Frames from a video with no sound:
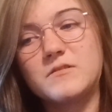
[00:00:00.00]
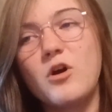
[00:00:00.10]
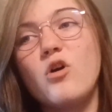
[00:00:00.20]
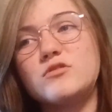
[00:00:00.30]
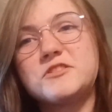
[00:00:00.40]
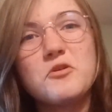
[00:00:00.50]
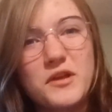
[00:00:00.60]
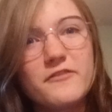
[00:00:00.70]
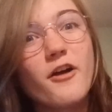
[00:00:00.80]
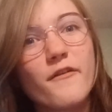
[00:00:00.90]
also
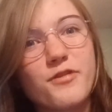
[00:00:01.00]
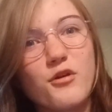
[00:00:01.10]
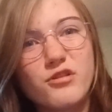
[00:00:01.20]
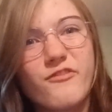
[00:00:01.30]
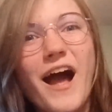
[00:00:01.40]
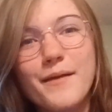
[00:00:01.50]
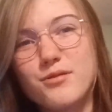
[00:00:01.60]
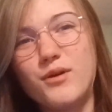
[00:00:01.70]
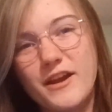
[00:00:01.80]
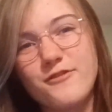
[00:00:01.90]
give off those vibes
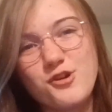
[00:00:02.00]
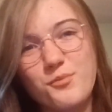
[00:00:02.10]
whenever you're